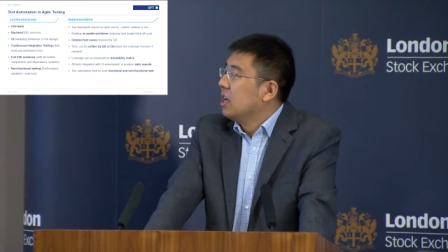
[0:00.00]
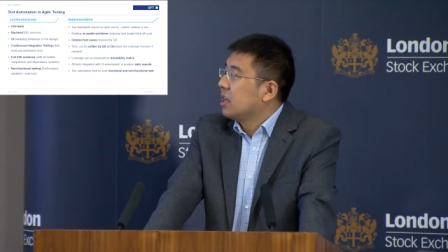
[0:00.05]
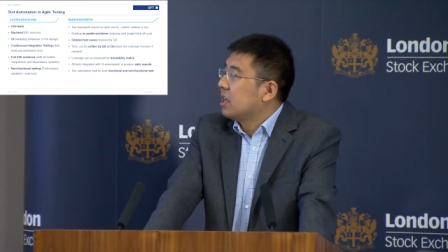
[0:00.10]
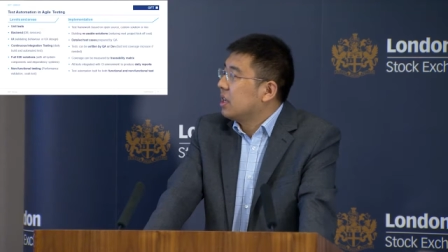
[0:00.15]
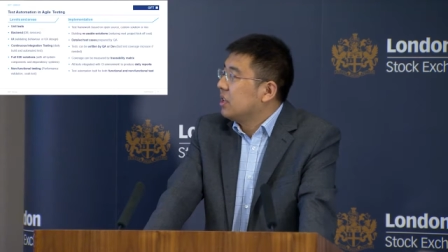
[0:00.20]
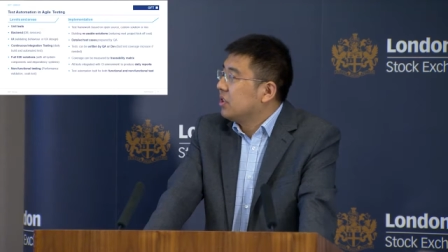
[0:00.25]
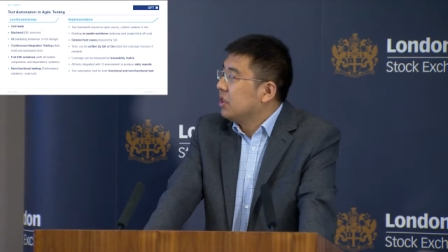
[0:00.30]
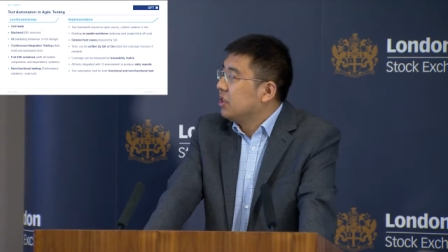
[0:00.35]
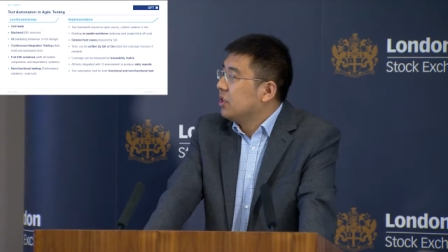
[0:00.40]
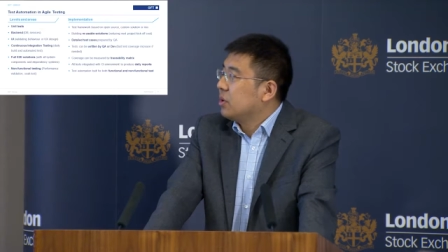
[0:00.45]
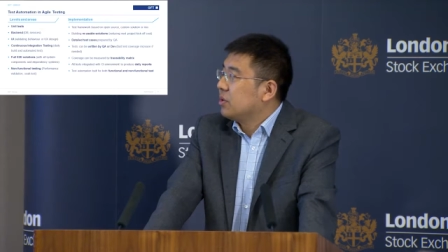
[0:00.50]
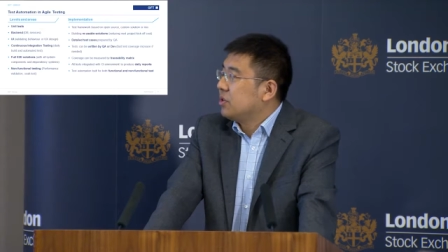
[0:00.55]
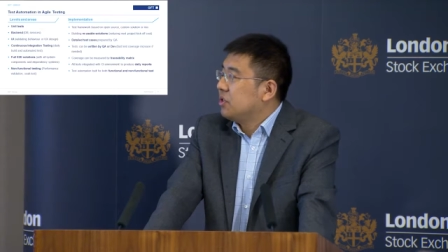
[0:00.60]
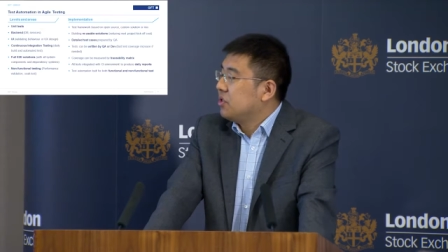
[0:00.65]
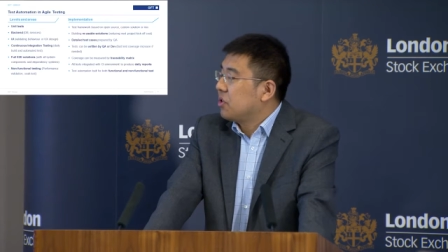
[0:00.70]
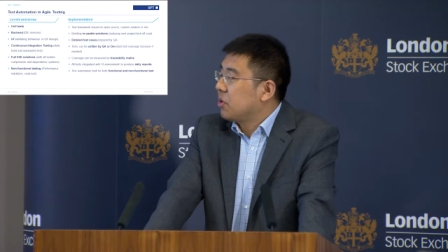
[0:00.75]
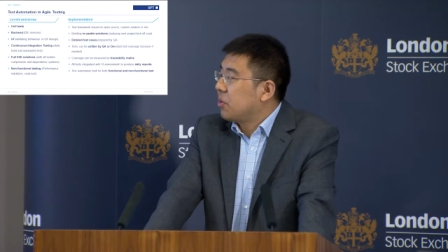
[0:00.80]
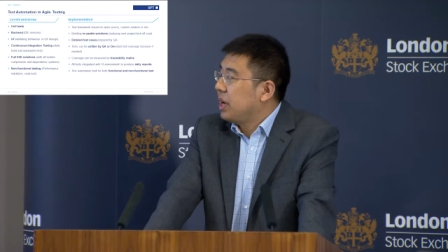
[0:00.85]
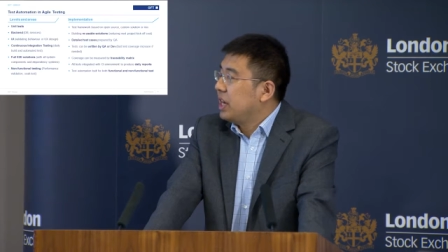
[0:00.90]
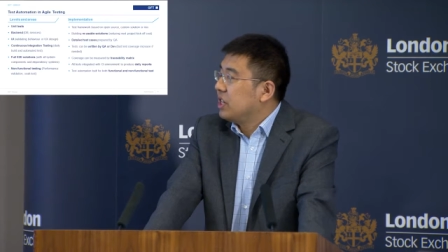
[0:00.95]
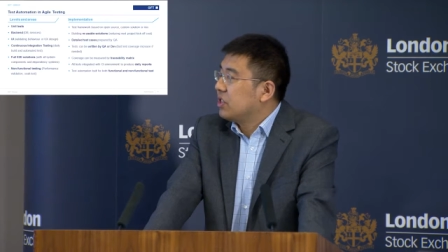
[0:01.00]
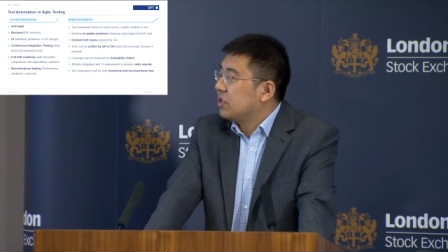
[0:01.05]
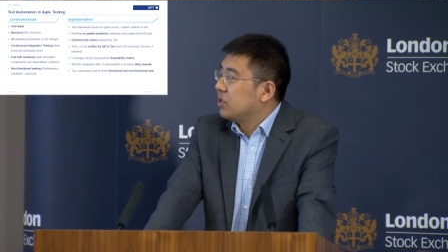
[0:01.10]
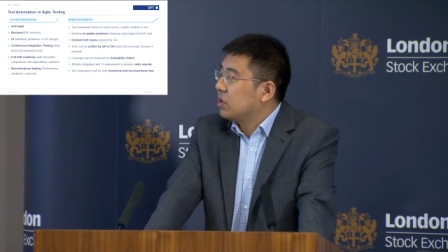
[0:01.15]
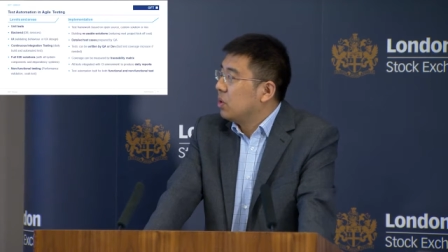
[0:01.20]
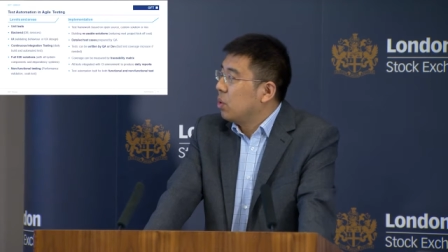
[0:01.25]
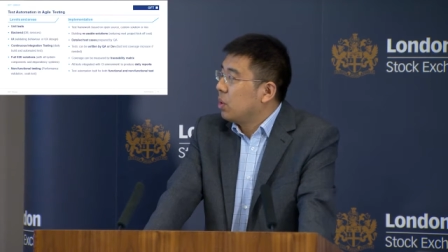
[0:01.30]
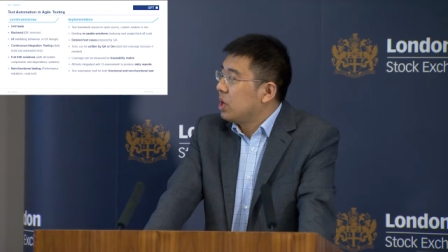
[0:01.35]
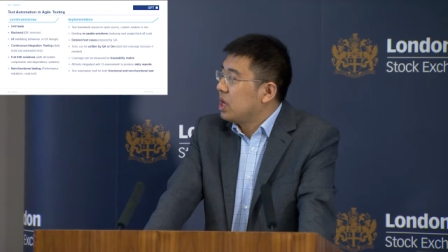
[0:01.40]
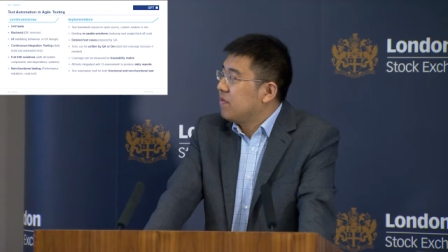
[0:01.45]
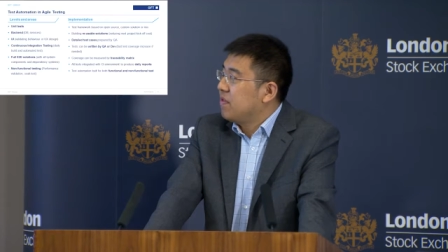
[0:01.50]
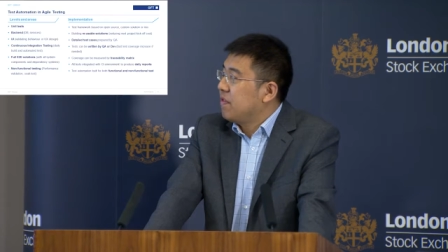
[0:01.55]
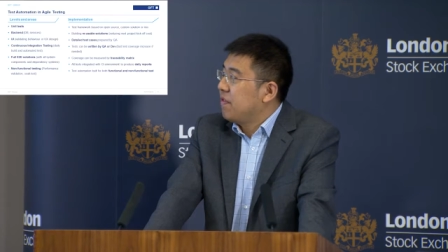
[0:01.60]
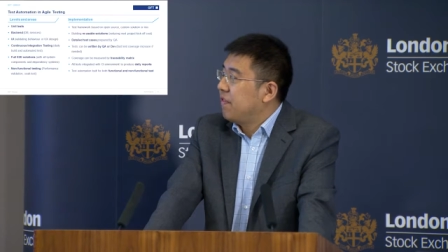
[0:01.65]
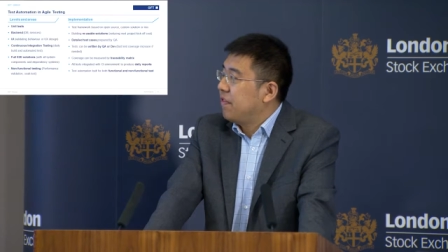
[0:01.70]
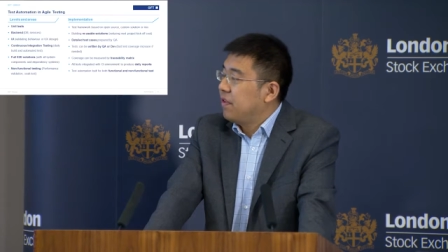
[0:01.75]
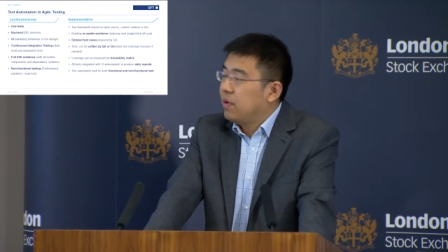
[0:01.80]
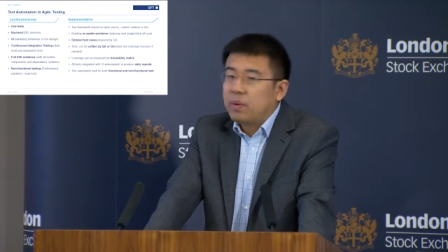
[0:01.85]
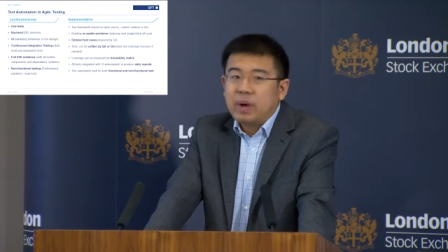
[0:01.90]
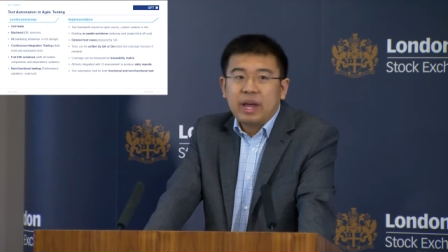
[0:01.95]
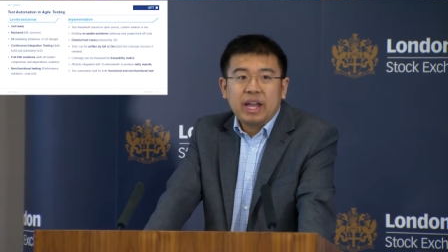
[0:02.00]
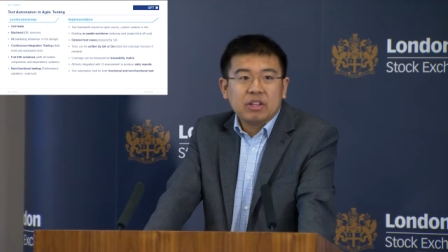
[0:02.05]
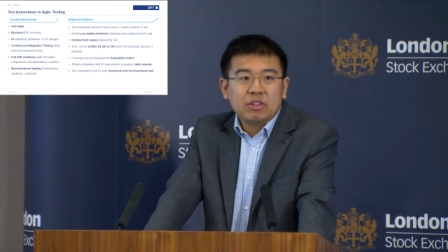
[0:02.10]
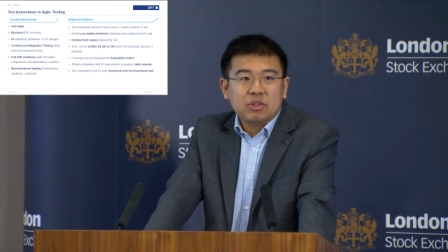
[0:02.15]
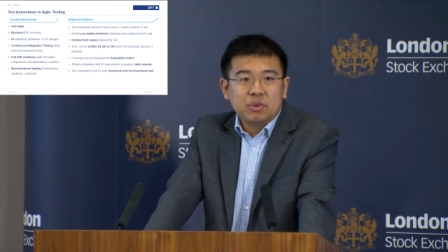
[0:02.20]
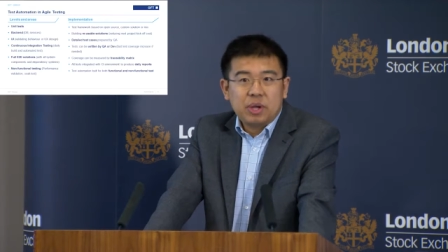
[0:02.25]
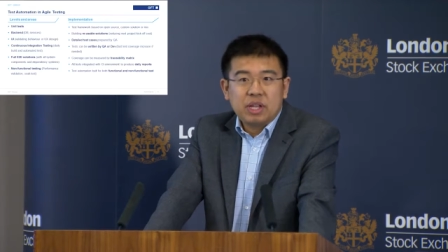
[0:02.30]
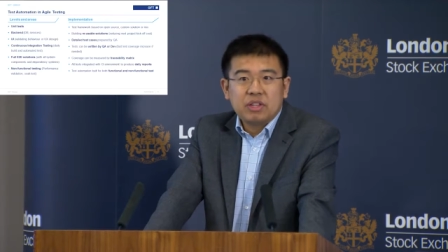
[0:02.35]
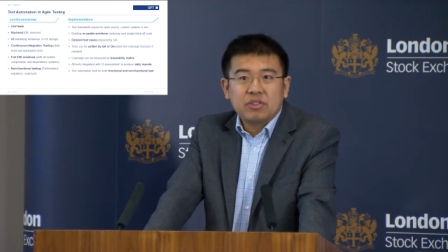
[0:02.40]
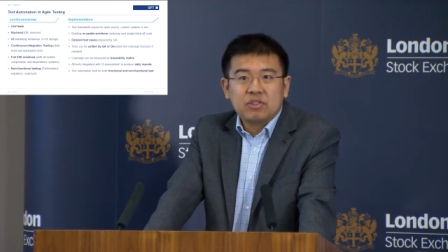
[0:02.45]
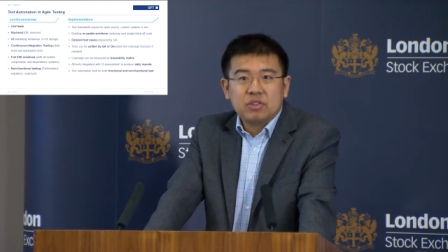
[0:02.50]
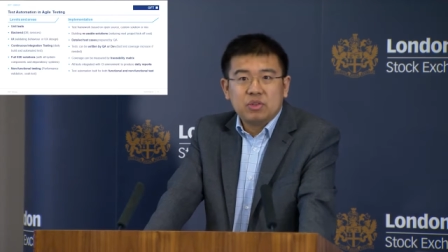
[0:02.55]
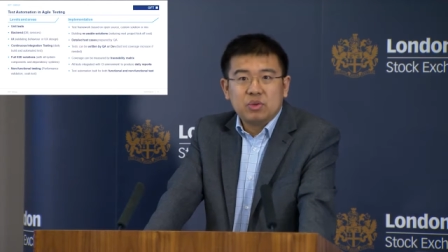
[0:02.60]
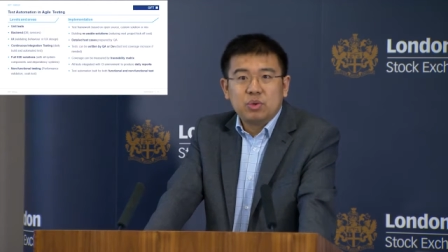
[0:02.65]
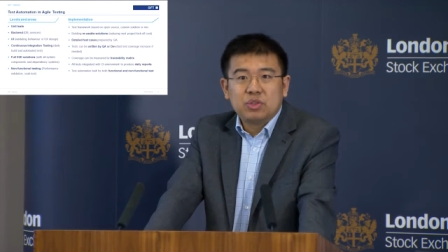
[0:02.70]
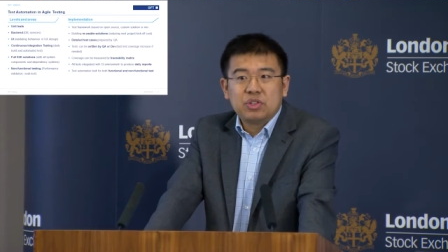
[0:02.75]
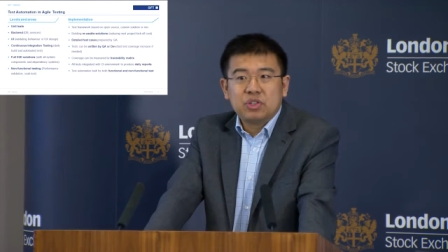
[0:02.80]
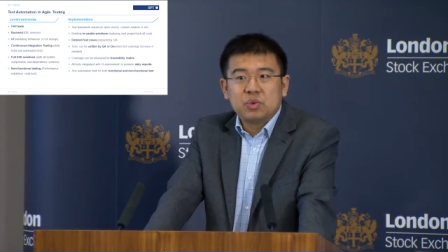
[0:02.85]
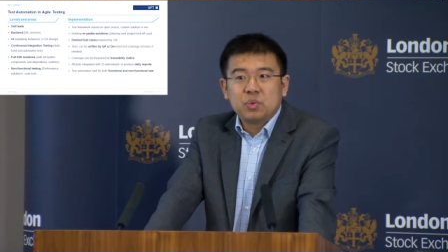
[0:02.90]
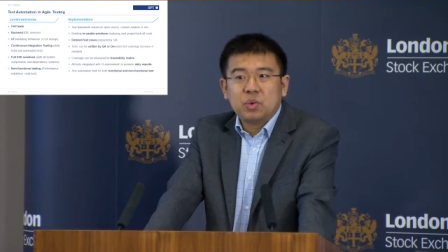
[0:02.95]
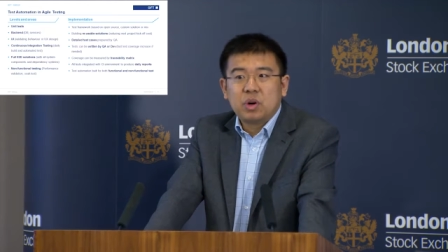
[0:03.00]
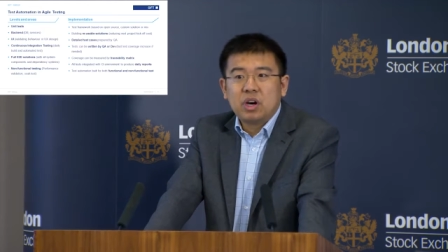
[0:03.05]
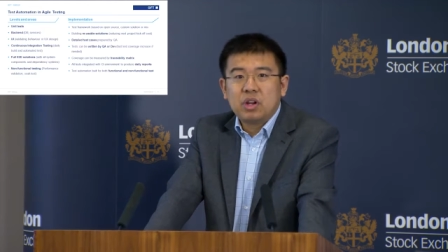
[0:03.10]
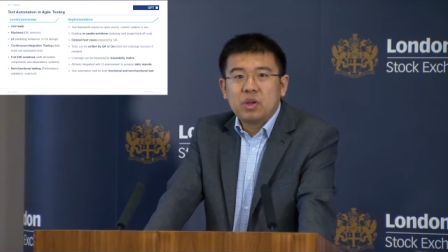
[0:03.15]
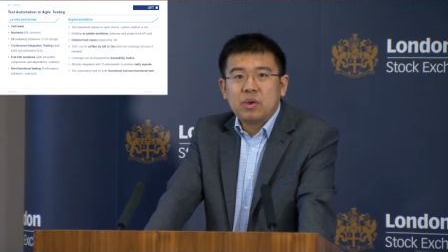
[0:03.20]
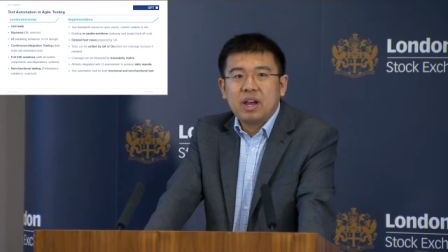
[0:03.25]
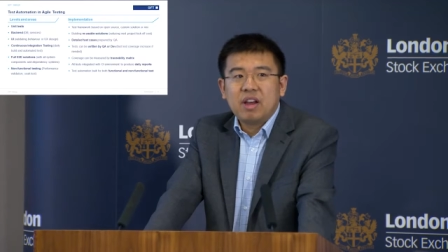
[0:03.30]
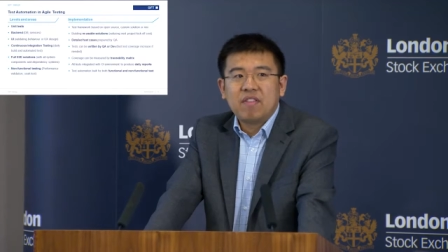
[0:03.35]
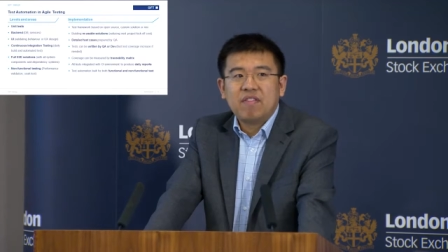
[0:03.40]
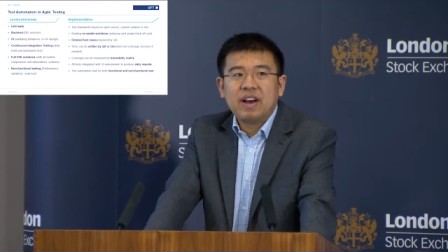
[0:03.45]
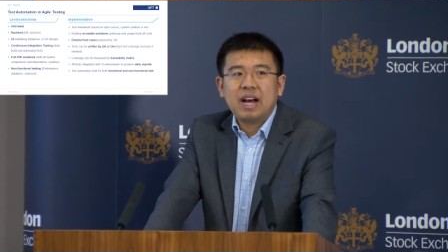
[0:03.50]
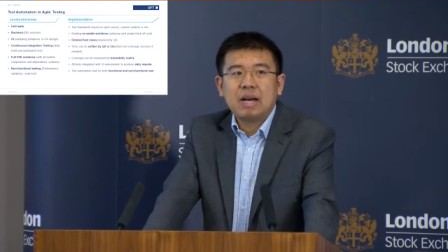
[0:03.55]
continuous integration, or even full end-to-end solutions where you have